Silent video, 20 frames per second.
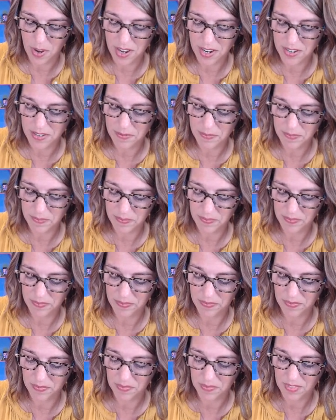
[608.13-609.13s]
1,
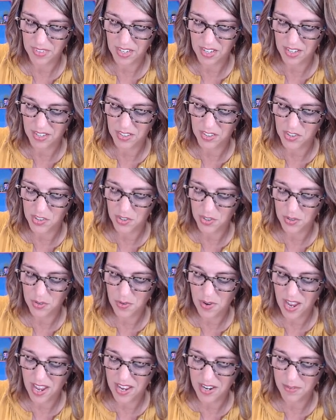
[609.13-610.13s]

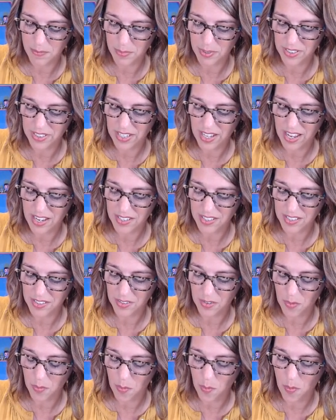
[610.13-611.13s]
2n
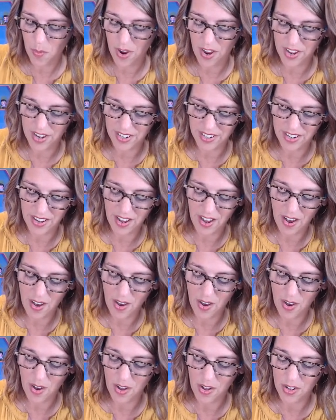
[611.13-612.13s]
plus 1,
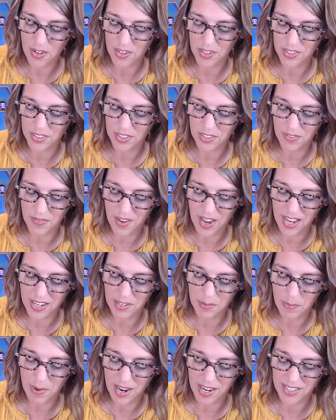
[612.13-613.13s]
all
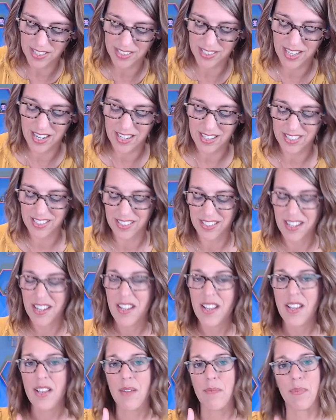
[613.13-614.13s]
divided by 6.
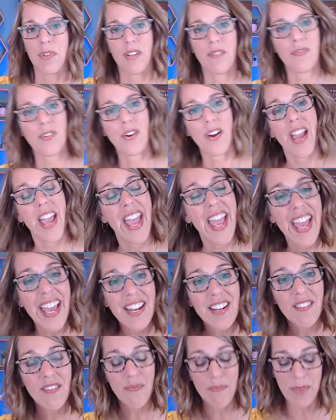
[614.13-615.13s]
But if you're
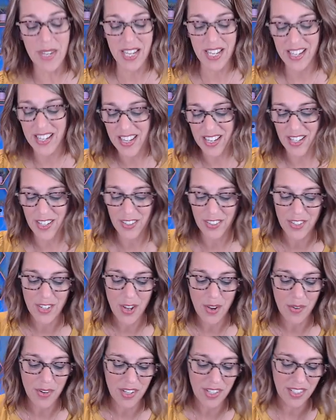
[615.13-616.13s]
ahead of me, you'll
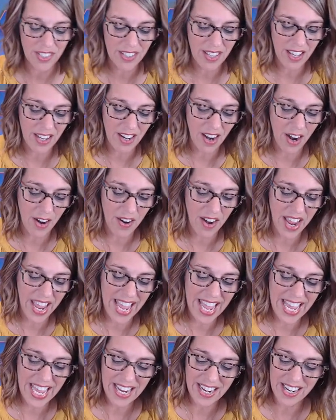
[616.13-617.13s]
notice that our
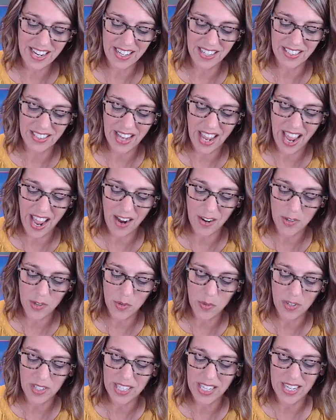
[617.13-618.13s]
n is
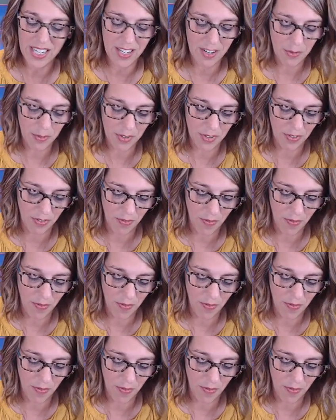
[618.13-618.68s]
actually equal to